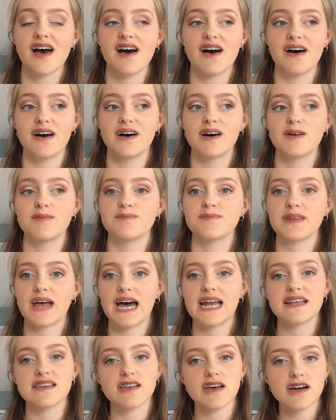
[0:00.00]
And
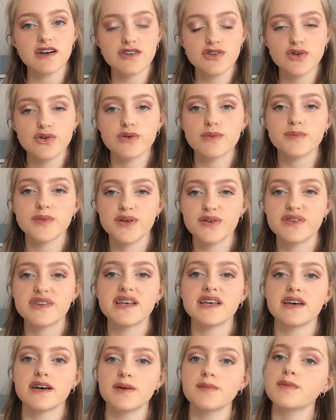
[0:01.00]
it's like a sort of
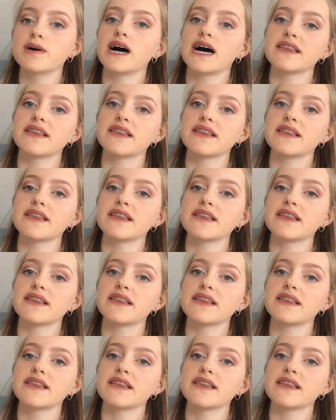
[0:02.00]
museum,